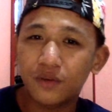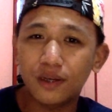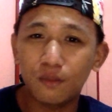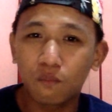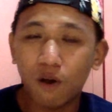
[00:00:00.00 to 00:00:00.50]

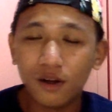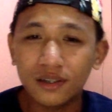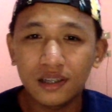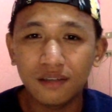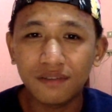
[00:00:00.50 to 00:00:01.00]
really
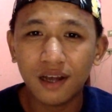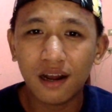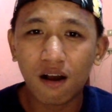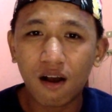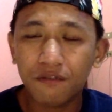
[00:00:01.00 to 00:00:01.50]
watch TV
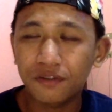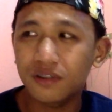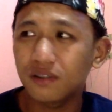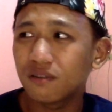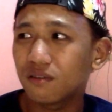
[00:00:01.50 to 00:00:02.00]
that often,